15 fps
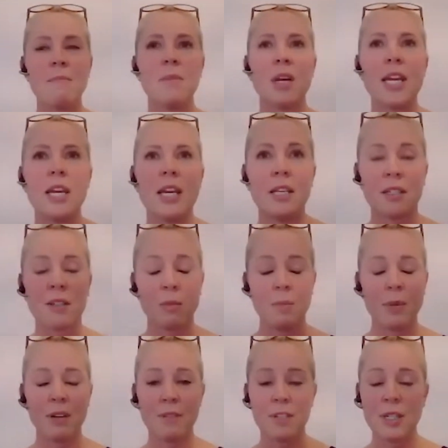It's a
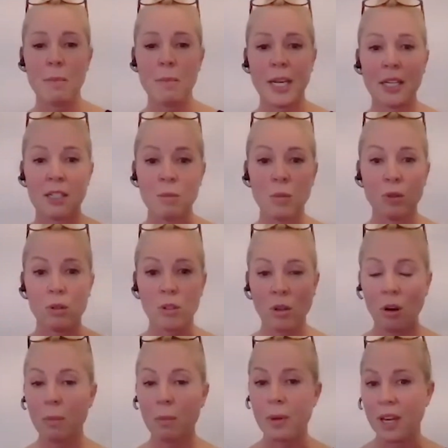bit of a debatable
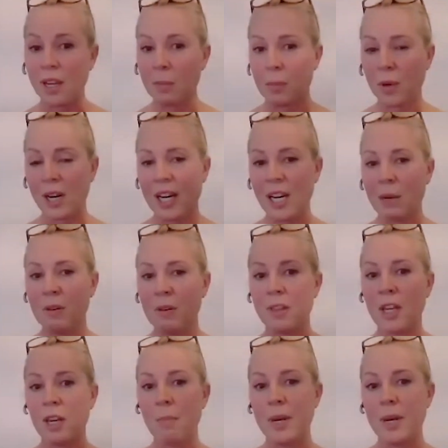topic, but I'm of
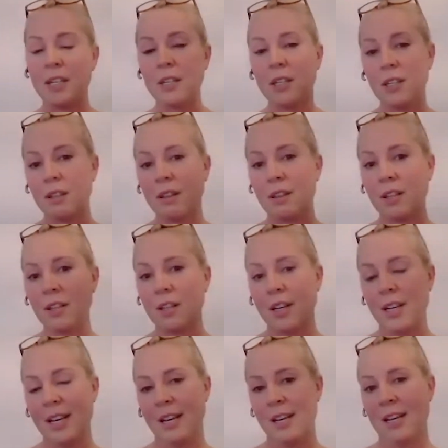the opinion that
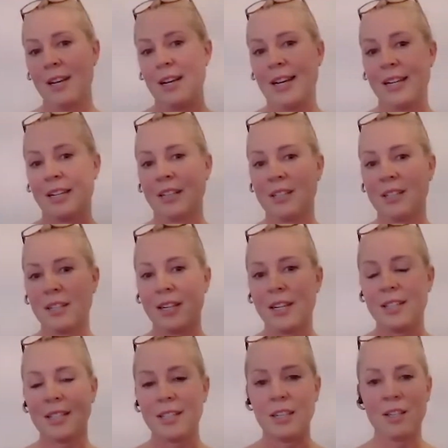
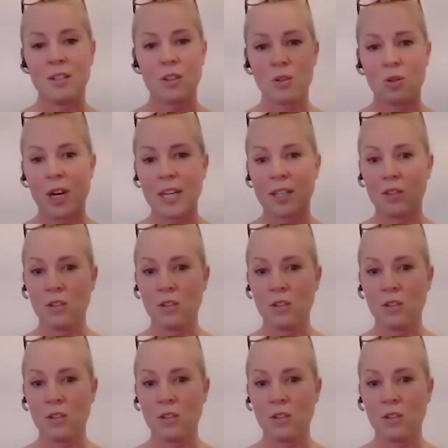anxiety and stress